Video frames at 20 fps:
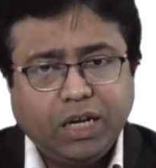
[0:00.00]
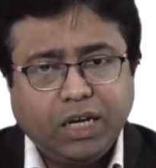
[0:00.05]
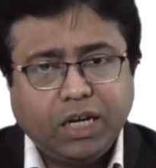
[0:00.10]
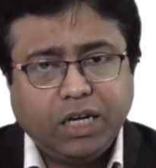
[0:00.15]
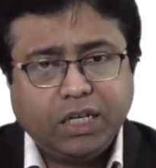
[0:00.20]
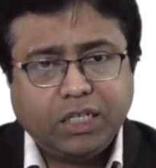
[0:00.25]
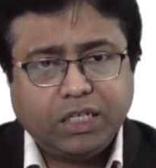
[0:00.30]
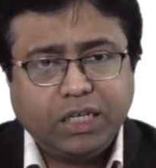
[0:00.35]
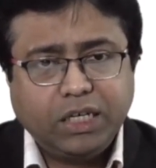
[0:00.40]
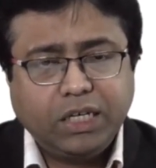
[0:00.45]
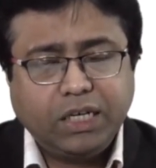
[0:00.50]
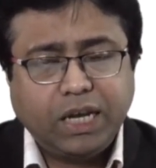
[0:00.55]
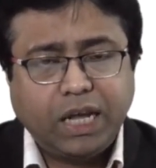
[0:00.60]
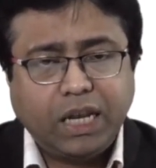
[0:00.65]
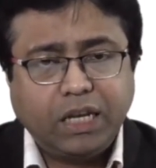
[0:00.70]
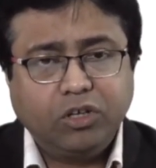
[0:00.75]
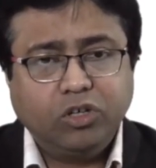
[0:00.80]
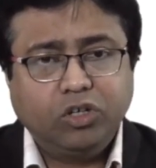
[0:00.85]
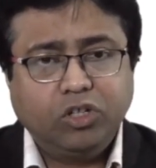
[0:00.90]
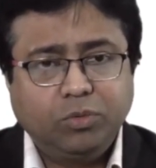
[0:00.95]
clustering
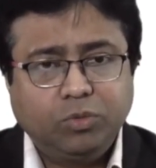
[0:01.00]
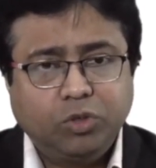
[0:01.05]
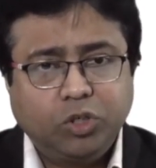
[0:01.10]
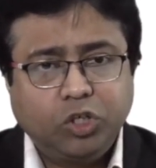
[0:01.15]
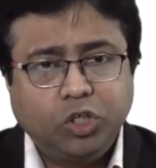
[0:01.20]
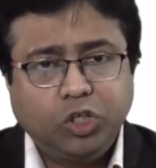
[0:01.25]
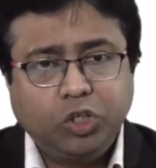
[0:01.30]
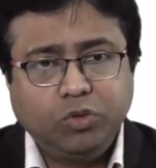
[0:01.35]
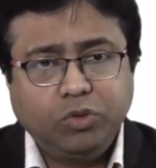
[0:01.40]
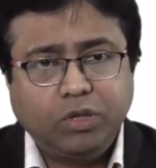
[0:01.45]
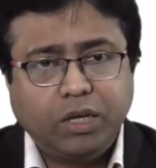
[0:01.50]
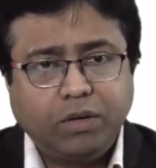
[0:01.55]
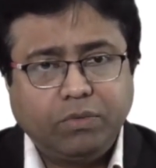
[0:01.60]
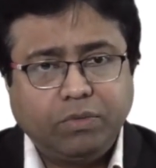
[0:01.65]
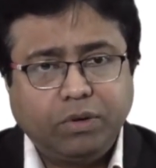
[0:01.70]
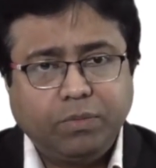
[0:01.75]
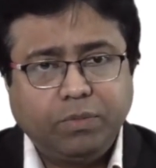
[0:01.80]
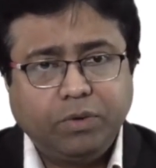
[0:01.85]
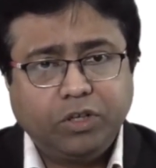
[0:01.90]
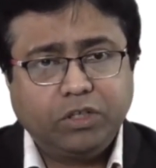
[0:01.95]
algorithms to do that
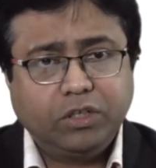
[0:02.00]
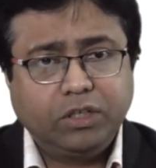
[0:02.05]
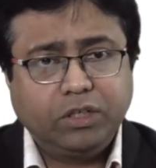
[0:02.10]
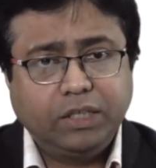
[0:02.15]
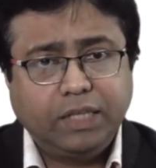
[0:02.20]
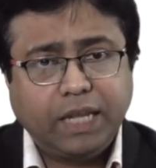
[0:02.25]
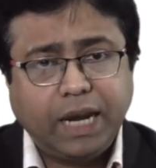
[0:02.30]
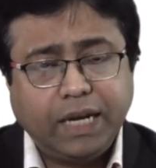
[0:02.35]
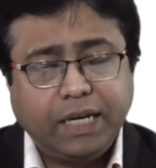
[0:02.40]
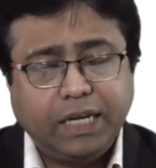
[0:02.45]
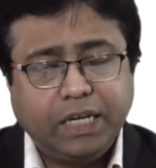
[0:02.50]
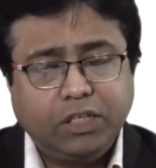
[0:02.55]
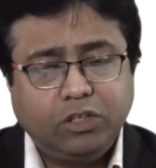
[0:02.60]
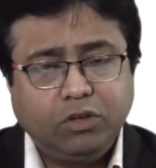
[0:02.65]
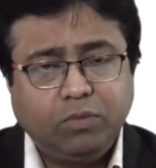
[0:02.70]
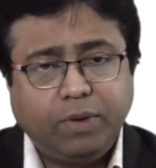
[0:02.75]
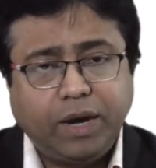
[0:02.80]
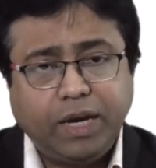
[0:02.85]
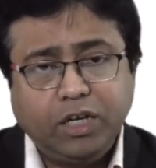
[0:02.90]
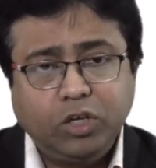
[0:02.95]
one, because in that case
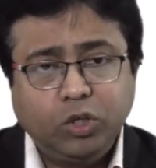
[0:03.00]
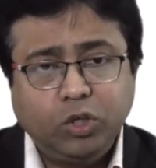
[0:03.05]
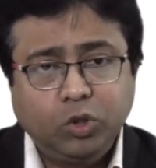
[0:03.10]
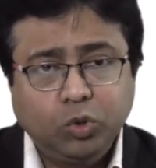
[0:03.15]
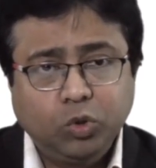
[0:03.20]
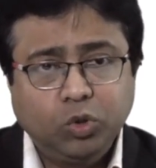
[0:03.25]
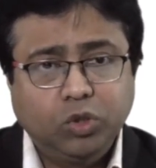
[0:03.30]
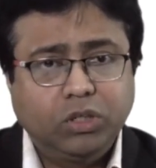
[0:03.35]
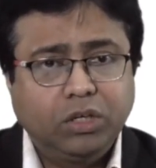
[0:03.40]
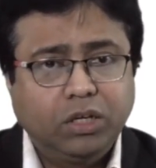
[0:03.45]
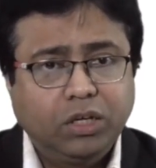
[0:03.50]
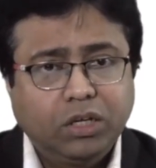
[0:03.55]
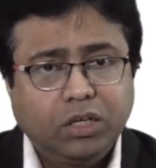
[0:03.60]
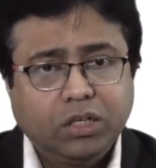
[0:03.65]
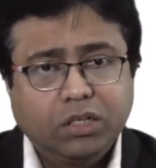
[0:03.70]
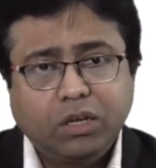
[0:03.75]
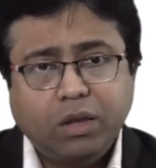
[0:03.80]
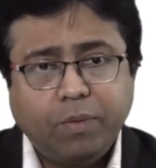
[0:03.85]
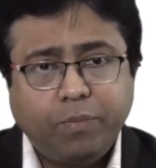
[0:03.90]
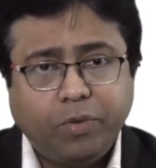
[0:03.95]
you might lose
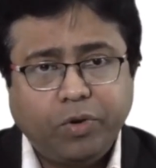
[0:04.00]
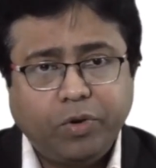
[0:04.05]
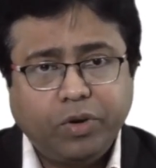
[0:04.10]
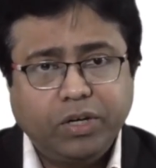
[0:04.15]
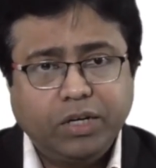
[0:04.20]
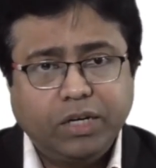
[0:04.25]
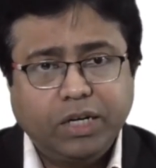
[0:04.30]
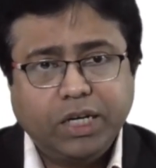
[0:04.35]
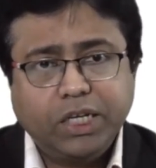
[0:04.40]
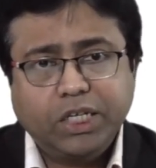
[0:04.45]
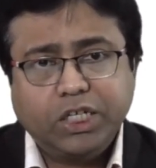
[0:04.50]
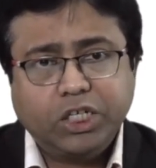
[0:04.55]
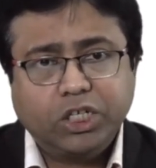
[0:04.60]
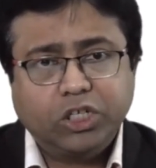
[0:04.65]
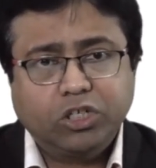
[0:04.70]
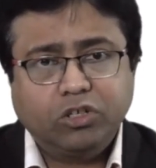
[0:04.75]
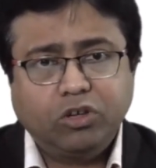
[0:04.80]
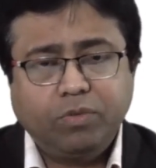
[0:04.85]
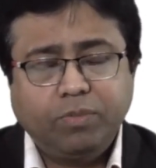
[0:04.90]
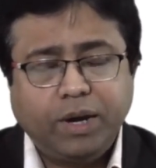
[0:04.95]
some important
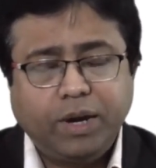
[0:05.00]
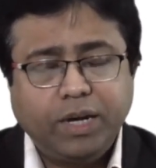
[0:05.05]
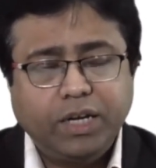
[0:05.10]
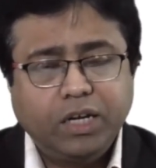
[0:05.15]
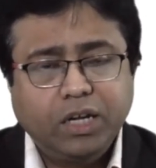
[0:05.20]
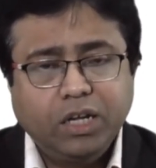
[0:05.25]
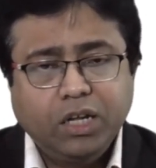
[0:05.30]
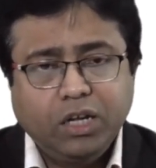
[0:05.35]
clusters, or you might